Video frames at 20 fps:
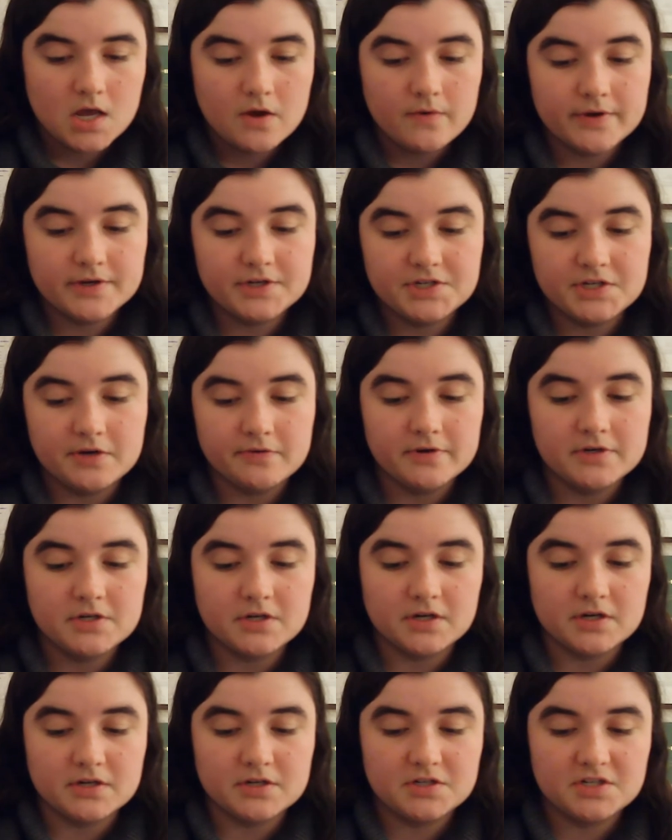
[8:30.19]
When she
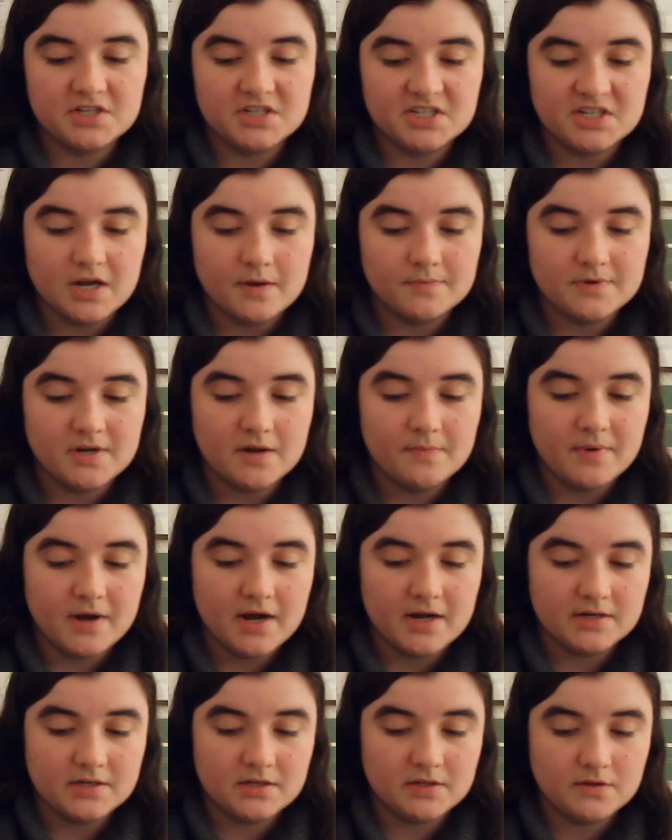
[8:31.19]
returned, she stepped up
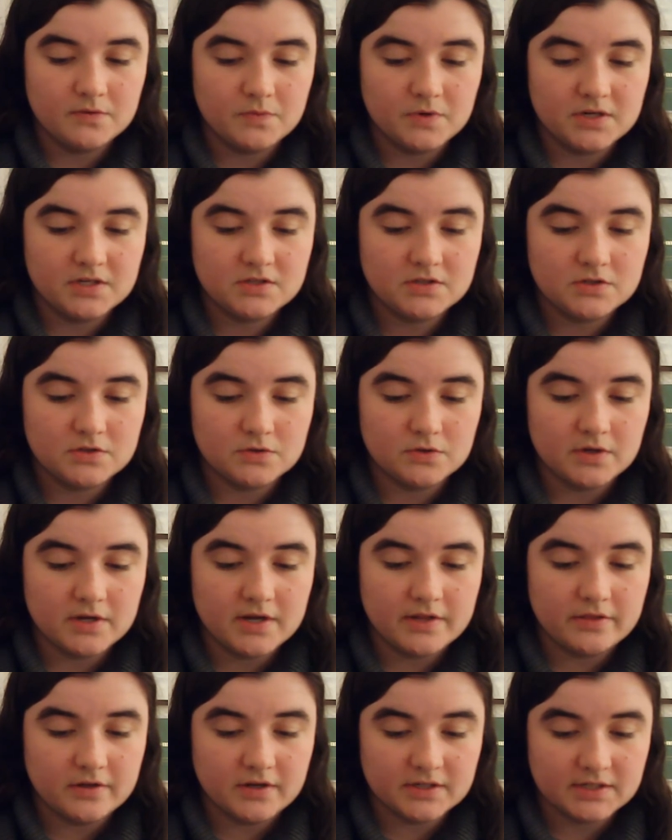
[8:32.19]
onto the wooden stool
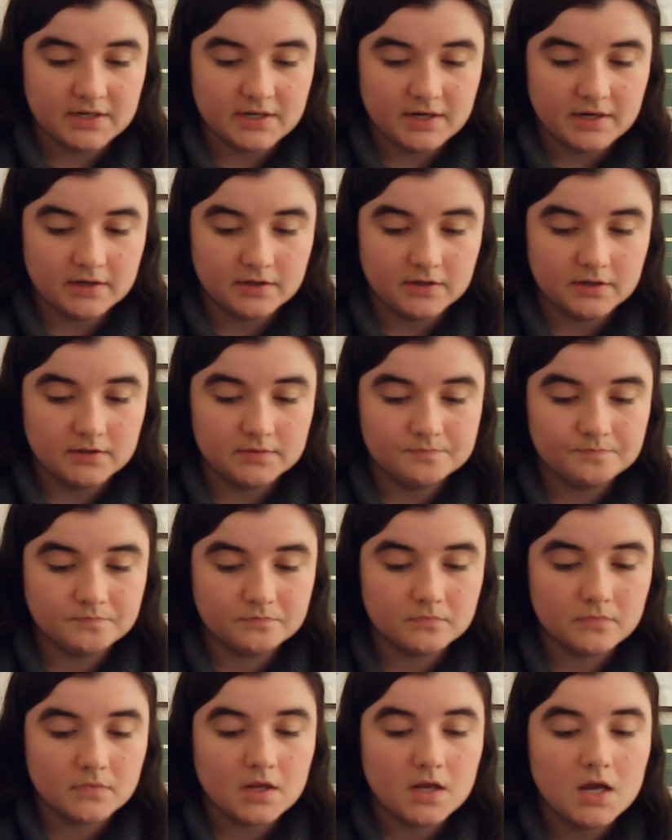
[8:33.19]
and looked at Uncle.
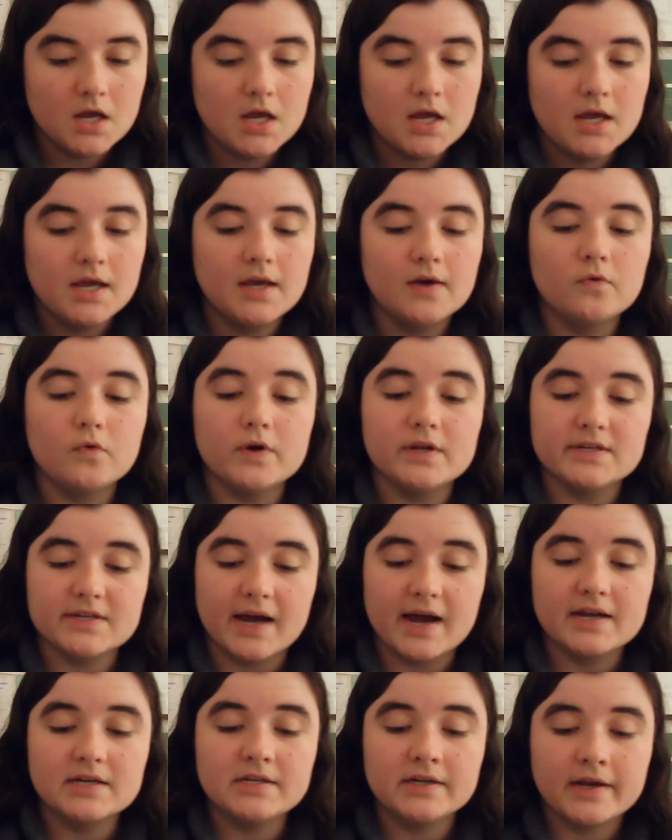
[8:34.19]
If we
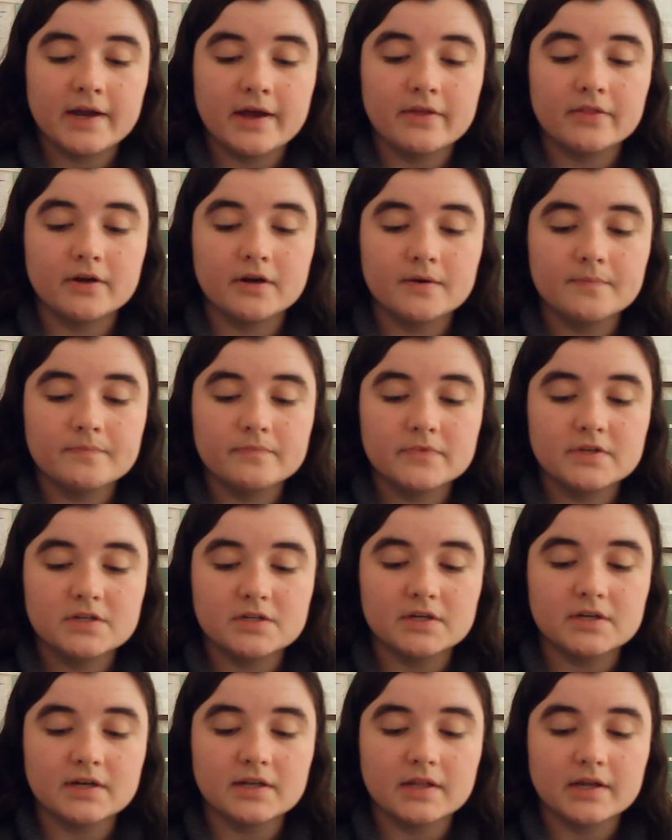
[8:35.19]
die together,
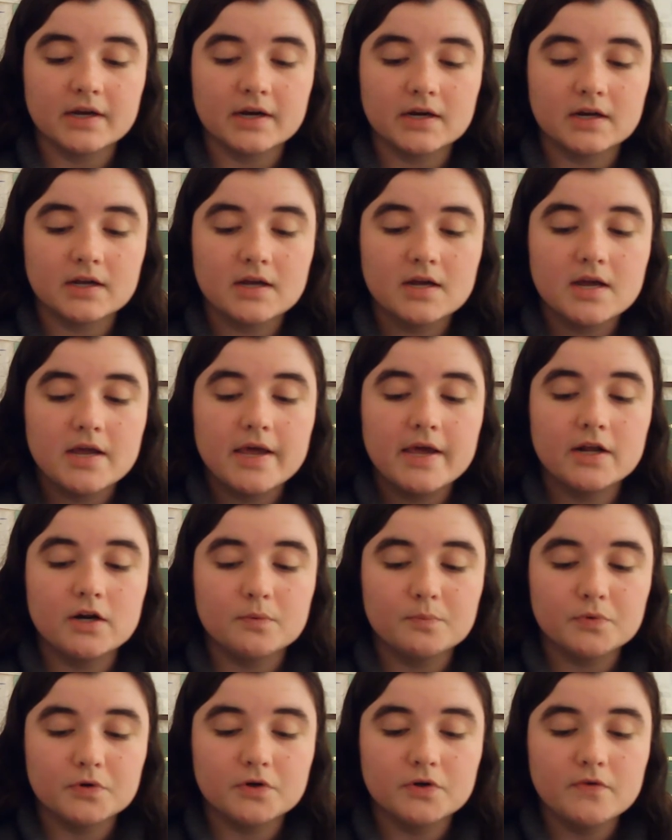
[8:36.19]
she declared, it'll
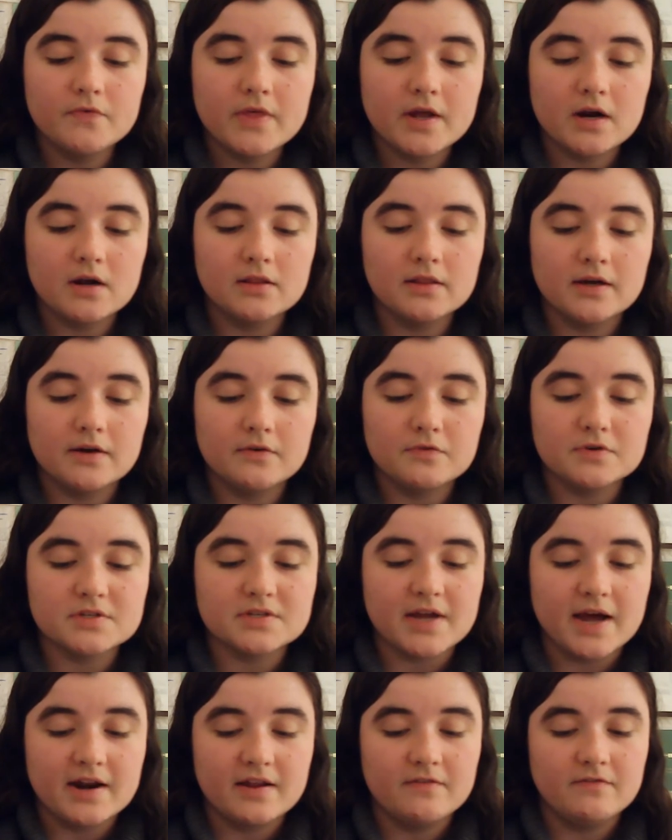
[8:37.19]
prove that our love was
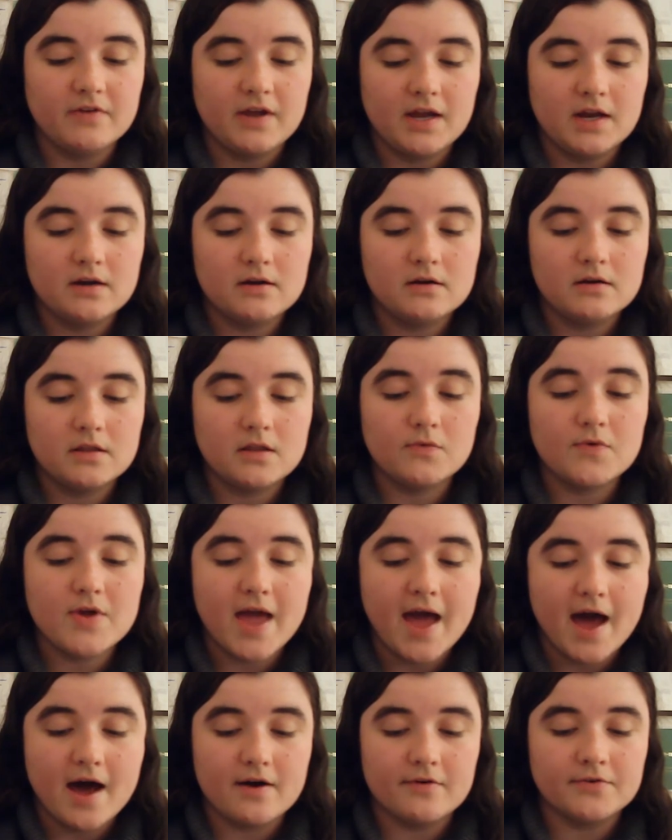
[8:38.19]
not in vain, that we
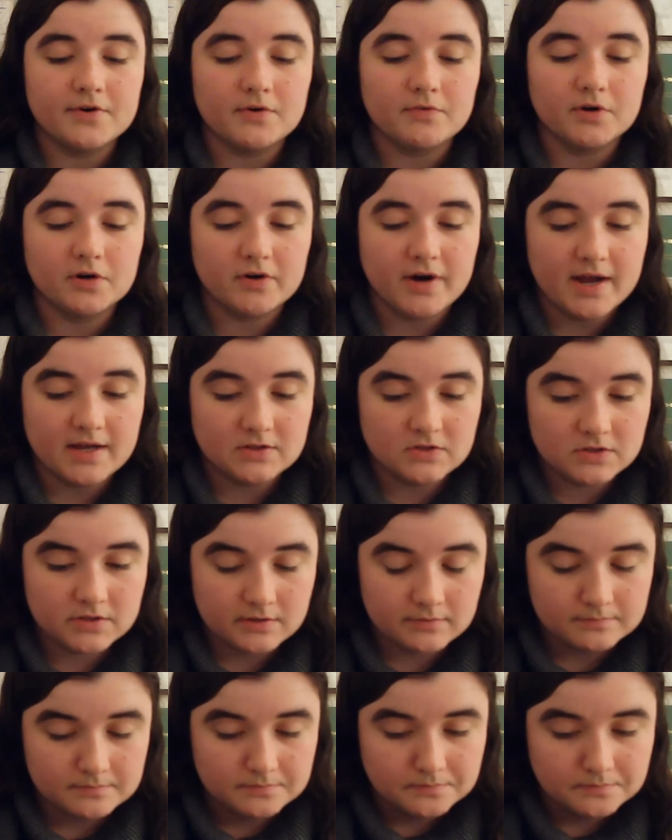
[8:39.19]
have no regrets.